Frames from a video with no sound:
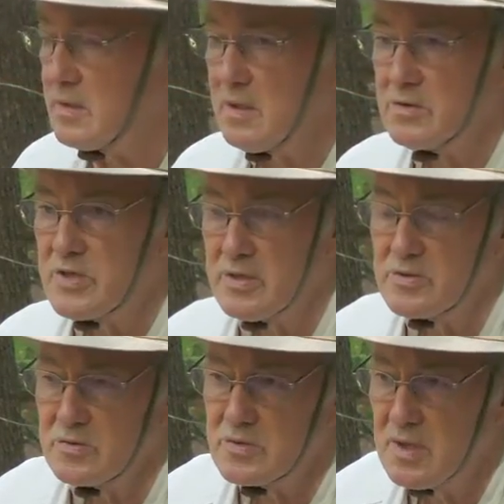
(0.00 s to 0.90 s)
and tilt
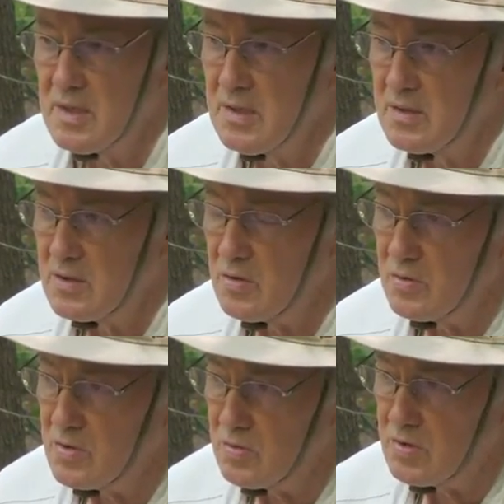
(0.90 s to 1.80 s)
sensors
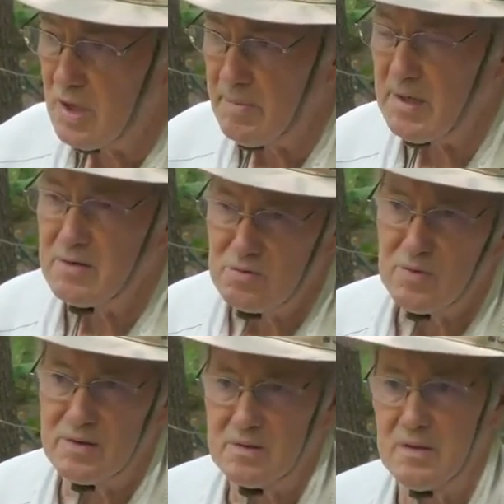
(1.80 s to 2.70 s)
to come into
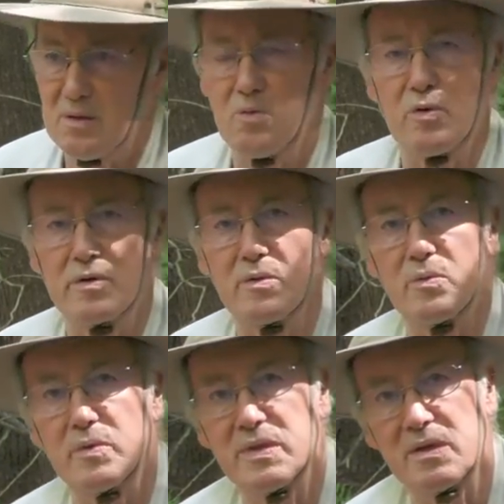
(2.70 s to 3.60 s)
within, you know, we're
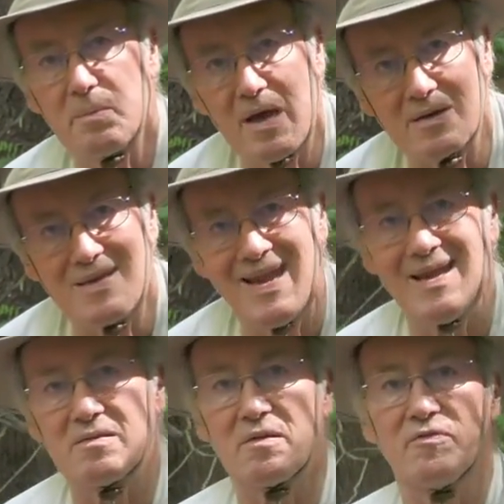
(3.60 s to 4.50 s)
within about
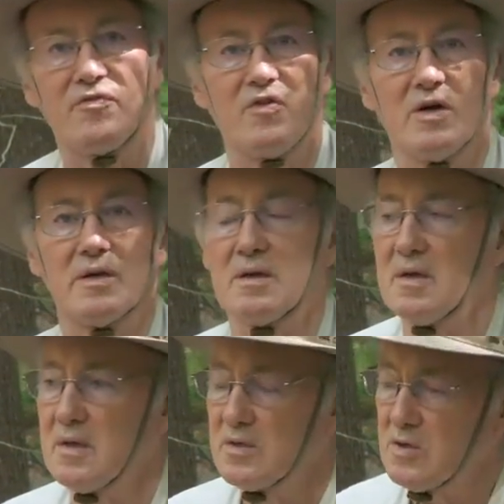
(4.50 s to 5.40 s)
1/10 of a foot.
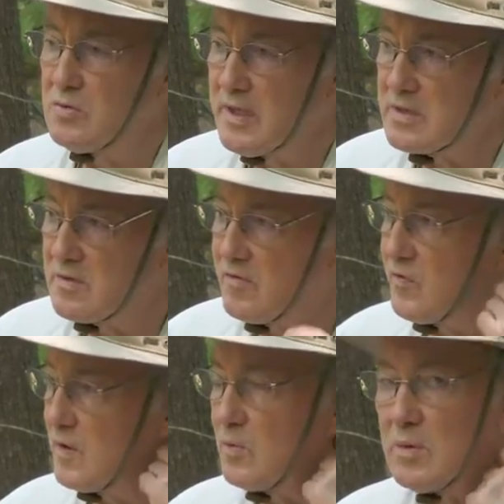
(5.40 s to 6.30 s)
2/10 of a
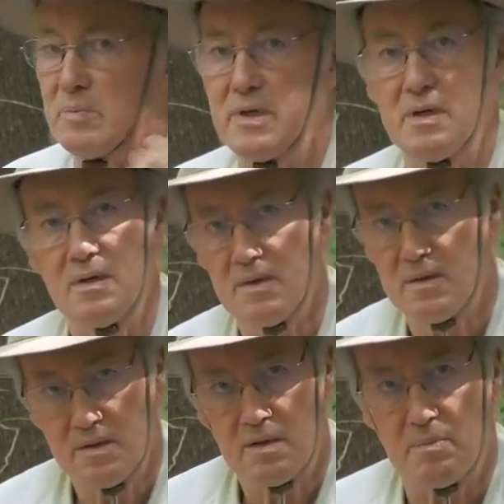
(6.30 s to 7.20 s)
foot would be
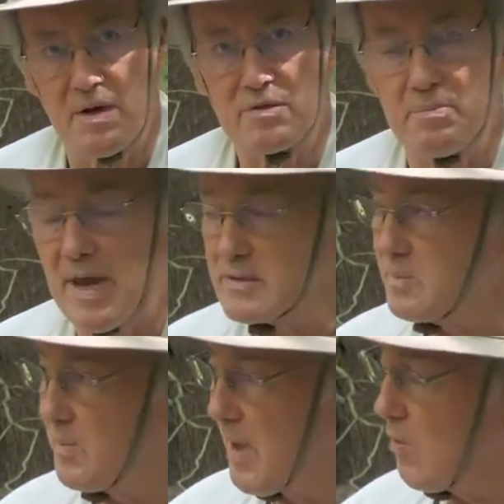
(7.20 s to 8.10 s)
about the
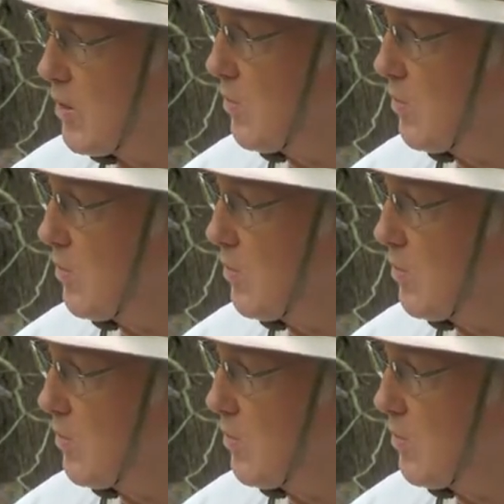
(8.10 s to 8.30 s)
maximum amount we